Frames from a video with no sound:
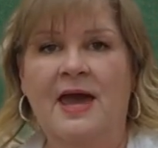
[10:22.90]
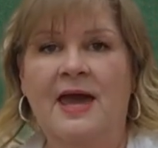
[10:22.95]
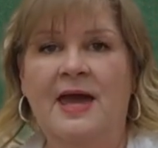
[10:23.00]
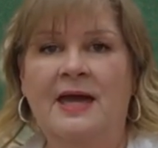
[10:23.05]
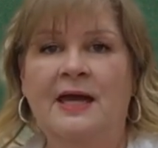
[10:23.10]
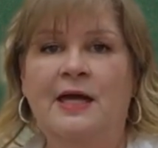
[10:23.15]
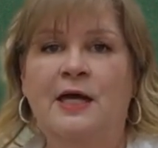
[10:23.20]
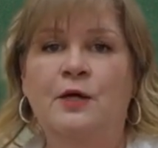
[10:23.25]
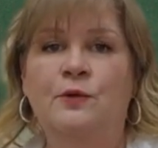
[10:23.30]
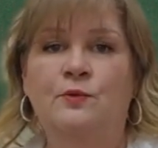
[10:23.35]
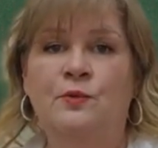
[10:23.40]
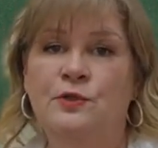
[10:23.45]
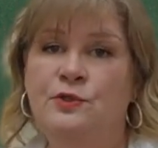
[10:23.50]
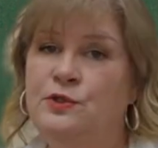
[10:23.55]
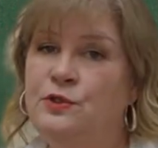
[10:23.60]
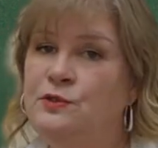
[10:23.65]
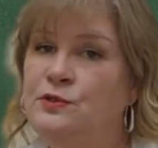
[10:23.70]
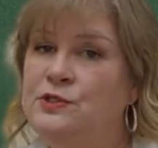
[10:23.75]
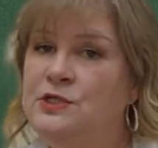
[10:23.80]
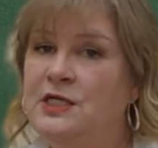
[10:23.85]
and can
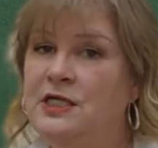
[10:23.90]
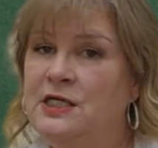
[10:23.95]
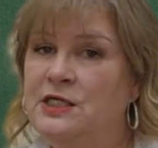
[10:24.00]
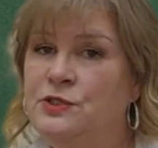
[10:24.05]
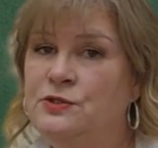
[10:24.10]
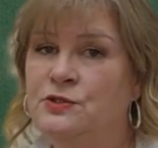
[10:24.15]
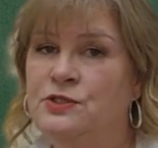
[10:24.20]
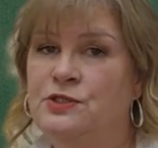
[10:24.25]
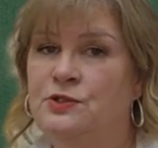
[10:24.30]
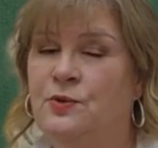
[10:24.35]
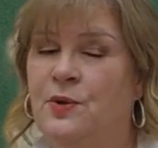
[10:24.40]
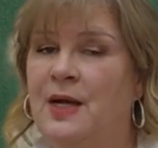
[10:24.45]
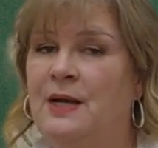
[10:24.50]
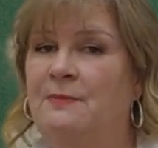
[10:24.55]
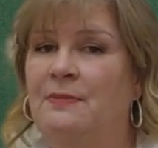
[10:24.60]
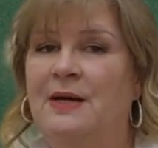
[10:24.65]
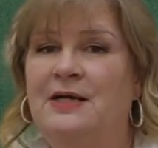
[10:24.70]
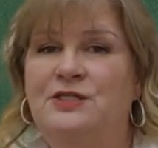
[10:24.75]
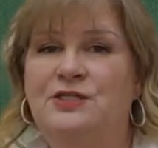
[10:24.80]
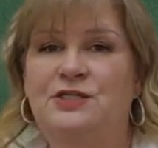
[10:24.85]
reduce the interest
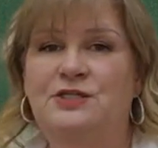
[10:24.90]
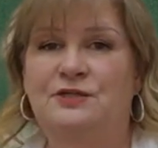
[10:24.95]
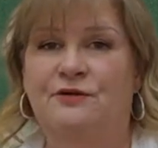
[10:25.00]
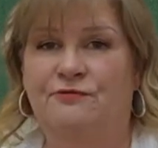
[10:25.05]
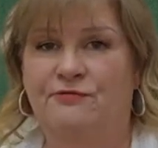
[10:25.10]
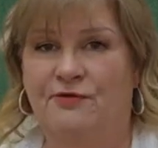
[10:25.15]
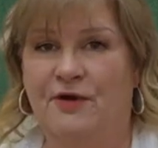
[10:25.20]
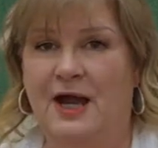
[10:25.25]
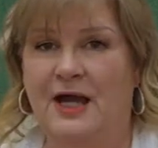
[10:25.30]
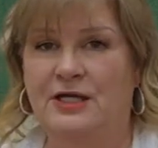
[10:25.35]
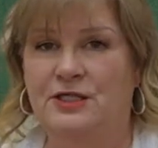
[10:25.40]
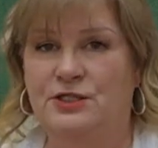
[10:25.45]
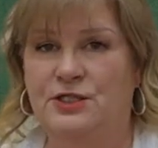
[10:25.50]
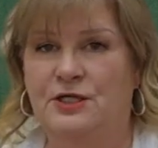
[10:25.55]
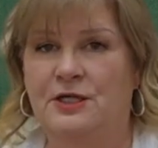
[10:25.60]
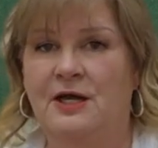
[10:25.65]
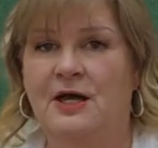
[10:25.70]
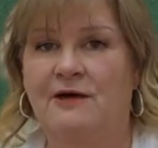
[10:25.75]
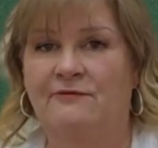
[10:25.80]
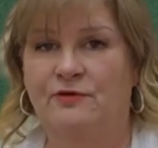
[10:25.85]
rate by just a
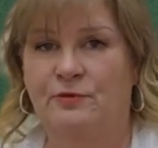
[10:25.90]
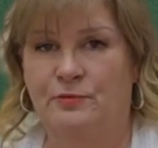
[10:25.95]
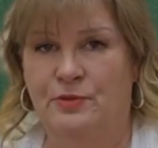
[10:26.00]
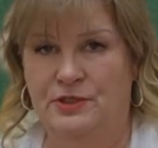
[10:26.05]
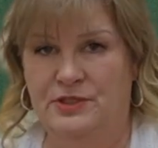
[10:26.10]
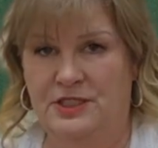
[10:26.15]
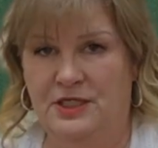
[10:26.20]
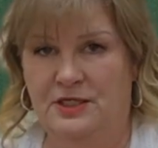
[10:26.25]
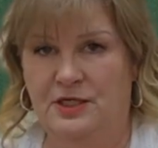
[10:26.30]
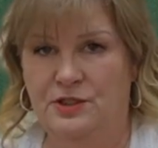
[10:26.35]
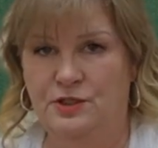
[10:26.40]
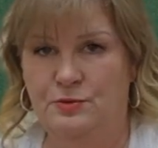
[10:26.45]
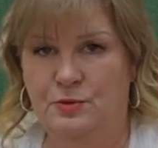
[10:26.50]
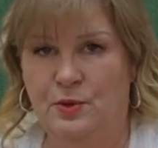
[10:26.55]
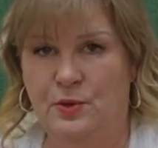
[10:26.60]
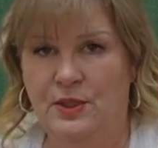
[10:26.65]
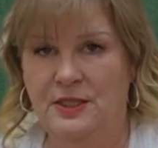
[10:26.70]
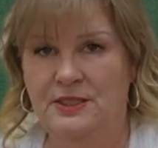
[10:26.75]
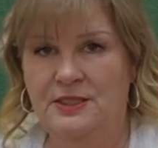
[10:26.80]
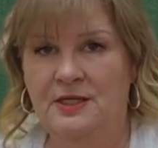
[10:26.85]
fraction of a percentage
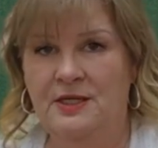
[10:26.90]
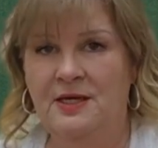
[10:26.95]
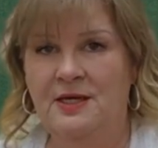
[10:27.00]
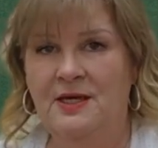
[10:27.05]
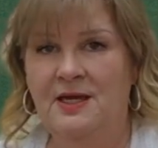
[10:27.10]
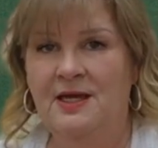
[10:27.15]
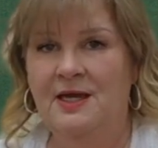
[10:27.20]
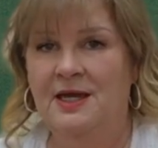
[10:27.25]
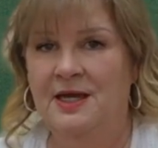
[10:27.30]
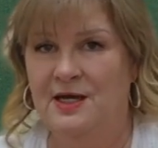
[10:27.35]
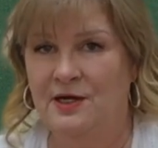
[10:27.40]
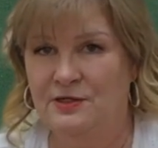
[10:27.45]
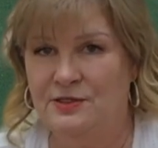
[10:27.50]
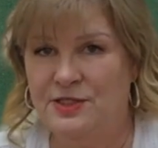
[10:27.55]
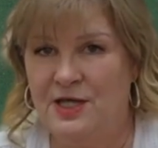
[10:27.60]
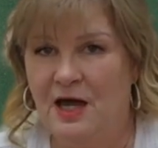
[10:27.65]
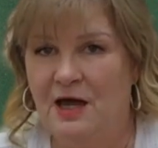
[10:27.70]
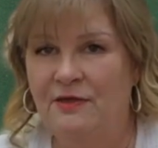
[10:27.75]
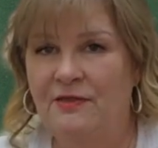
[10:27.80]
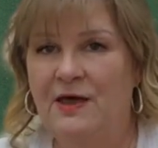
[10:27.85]
point.
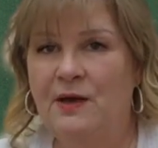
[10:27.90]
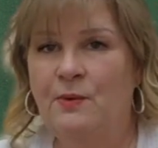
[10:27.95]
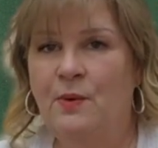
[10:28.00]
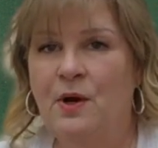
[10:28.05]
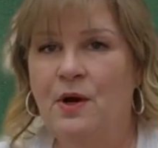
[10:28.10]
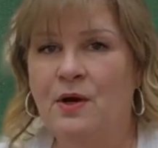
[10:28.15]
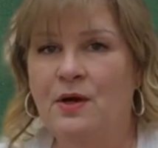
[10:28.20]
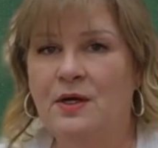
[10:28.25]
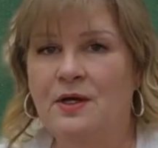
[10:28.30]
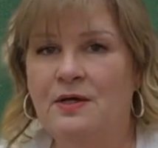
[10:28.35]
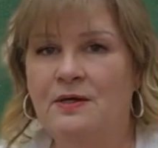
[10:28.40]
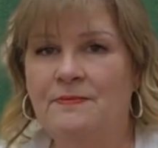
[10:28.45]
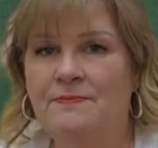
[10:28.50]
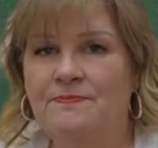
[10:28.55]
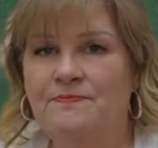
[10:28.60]
Here's how they work.